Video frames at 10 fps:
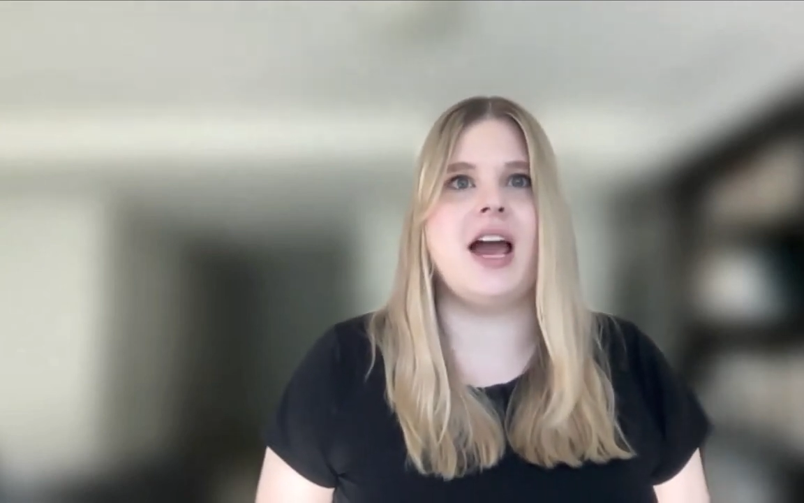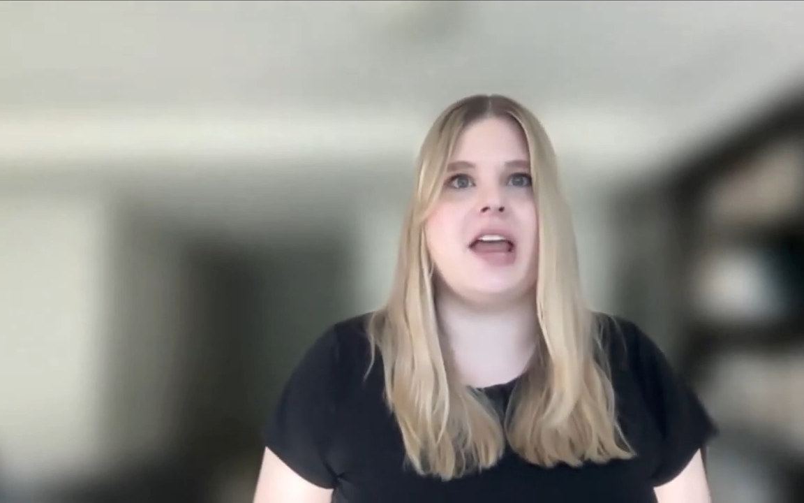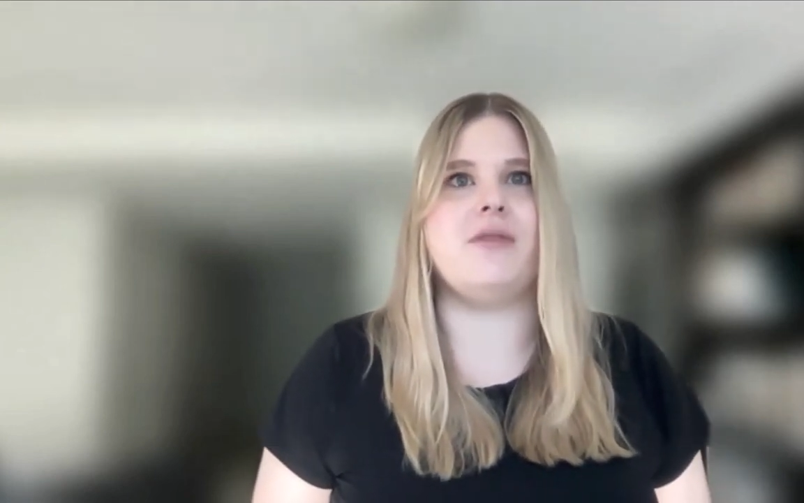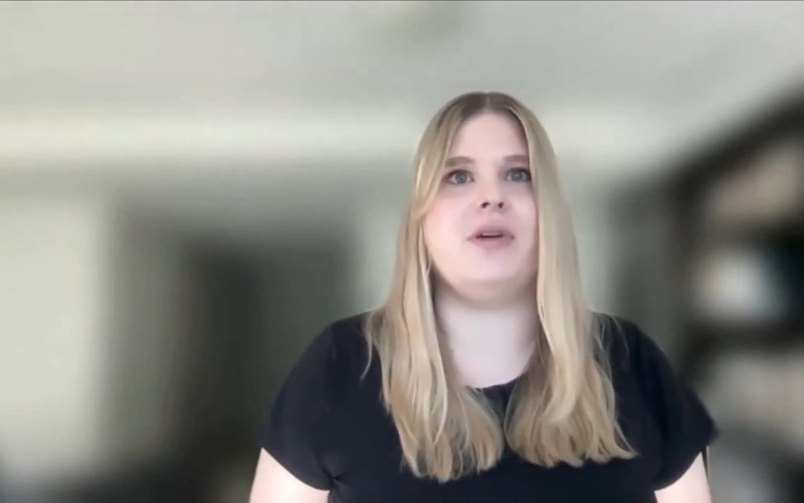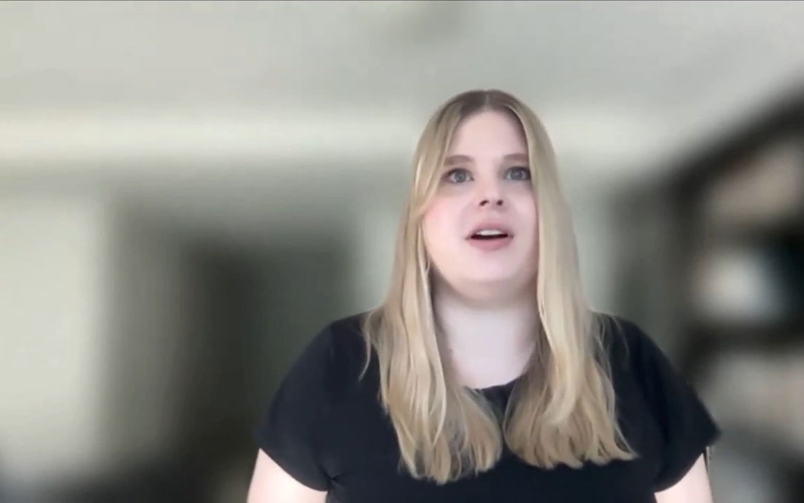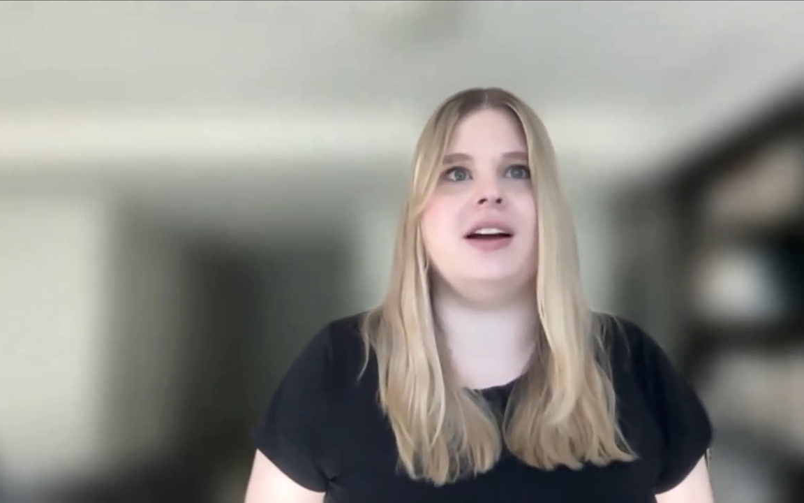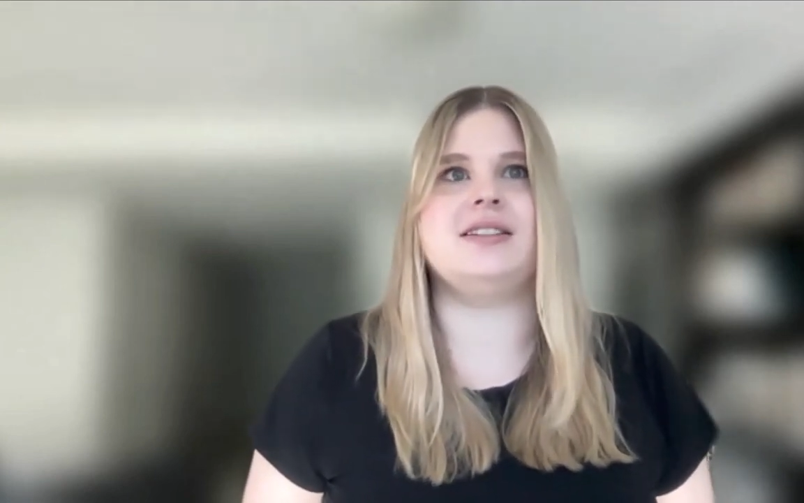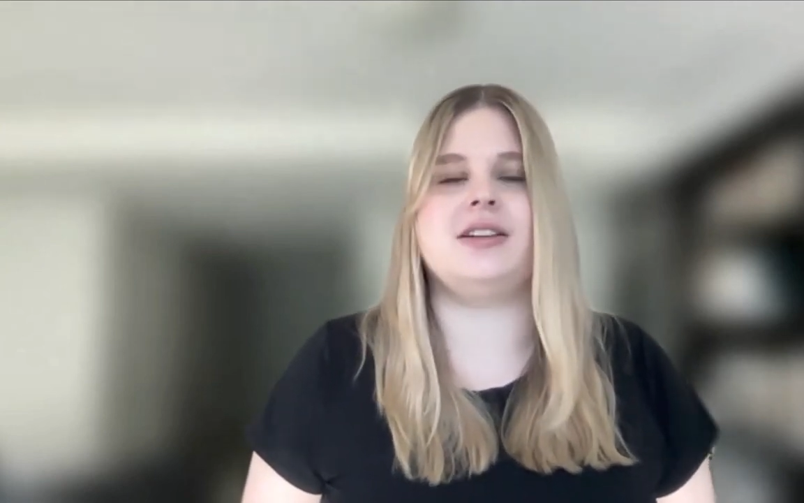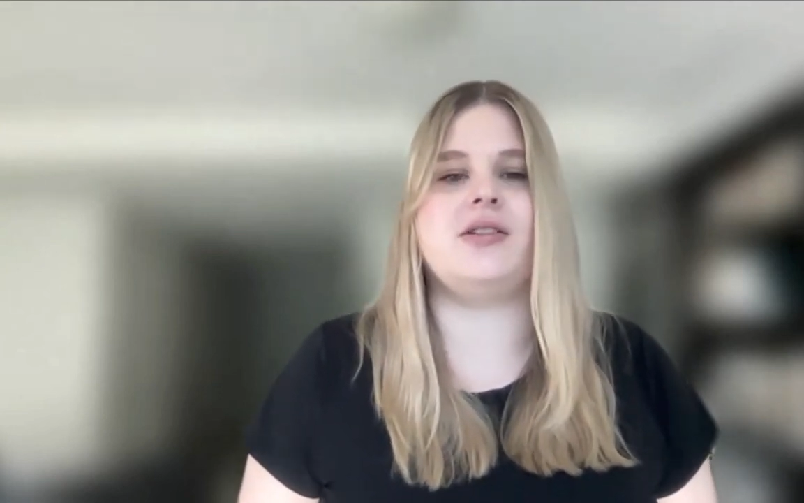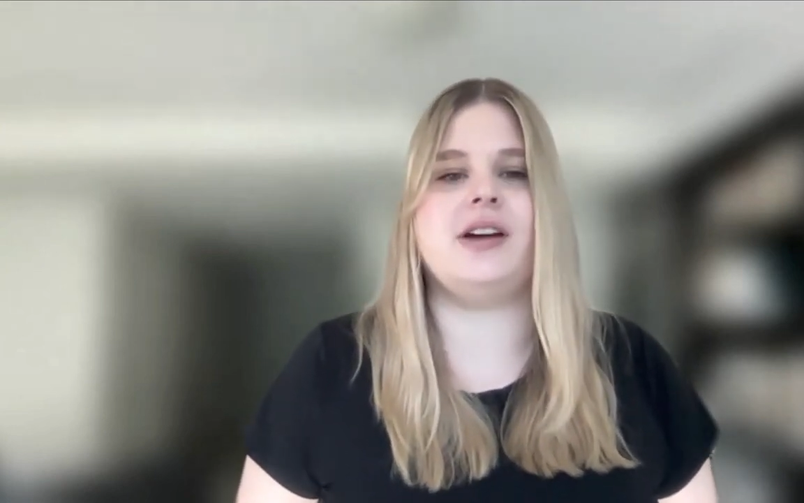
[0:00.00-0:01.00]
And then we got
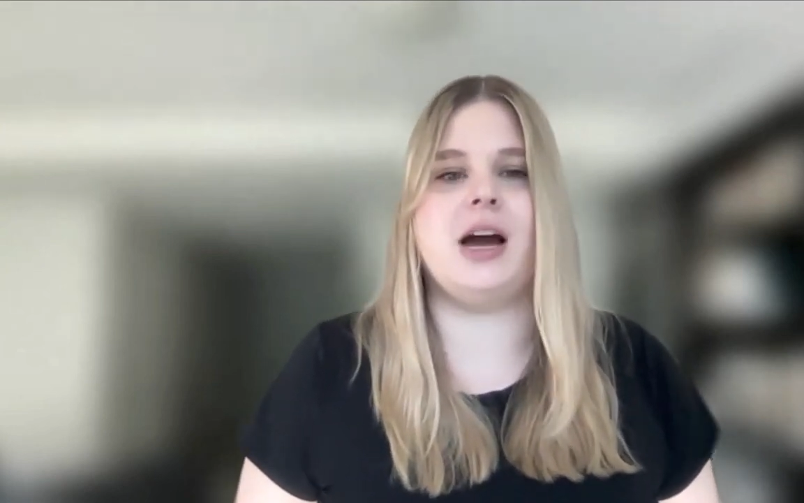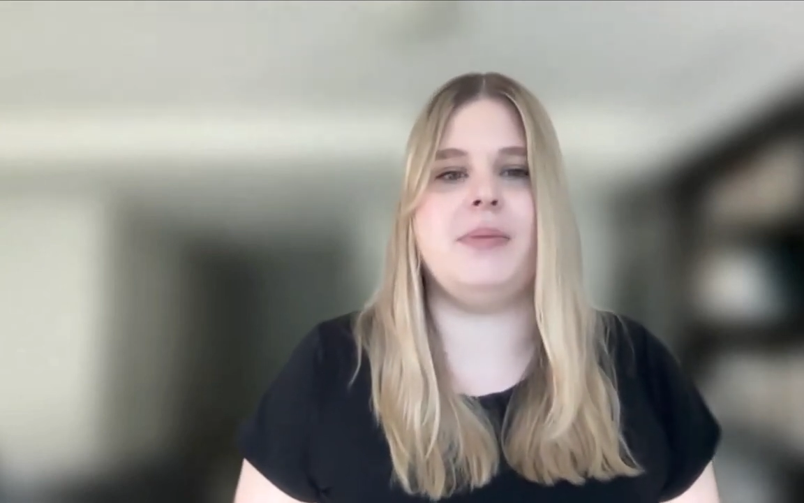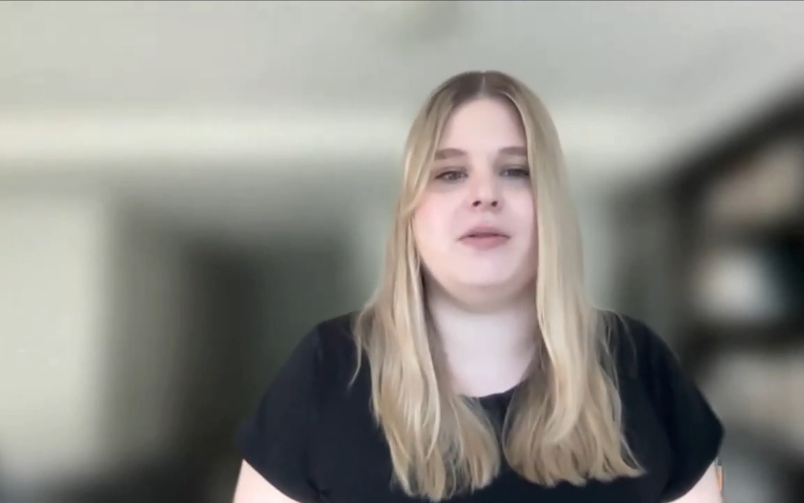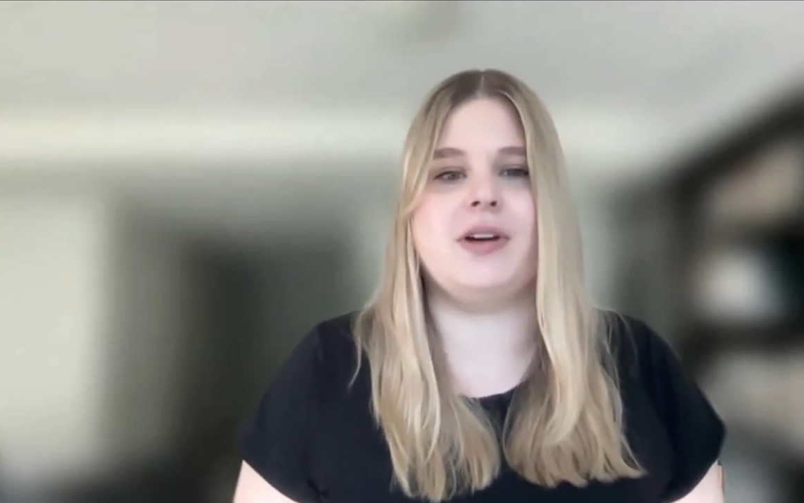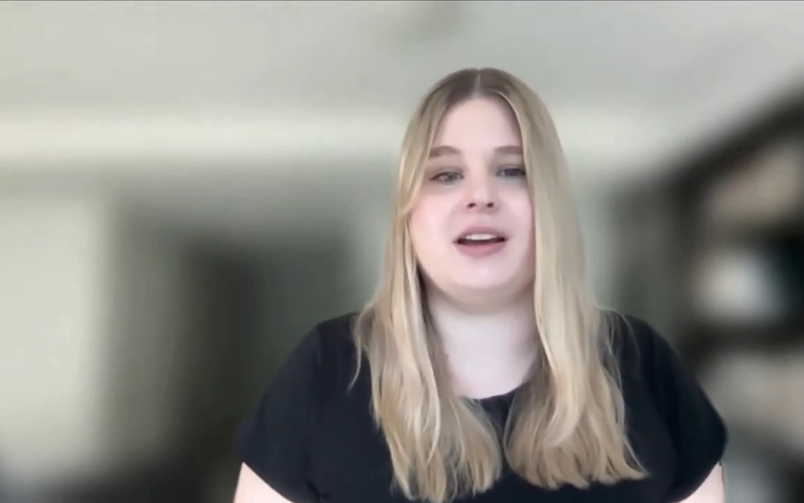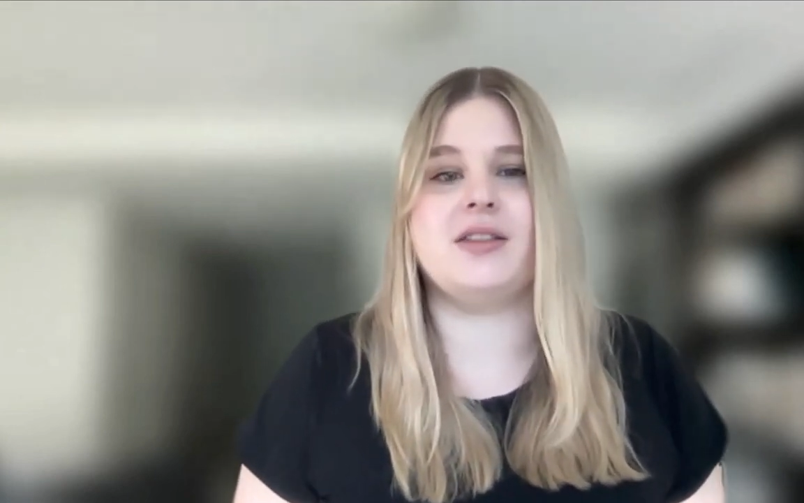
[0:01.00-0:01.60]
Syncari up and running